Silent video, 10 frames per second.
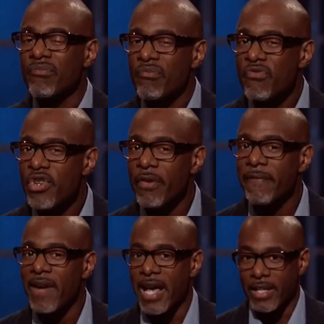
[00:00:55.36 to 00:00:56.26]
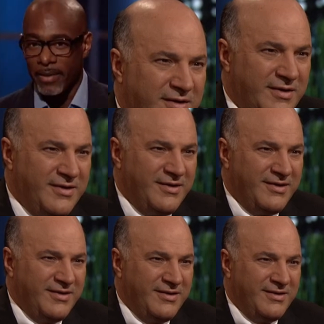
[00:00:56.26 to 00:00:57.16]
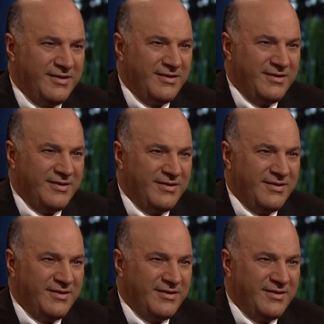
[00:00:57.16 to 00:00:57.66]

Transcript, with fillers: nirvana. My goal is to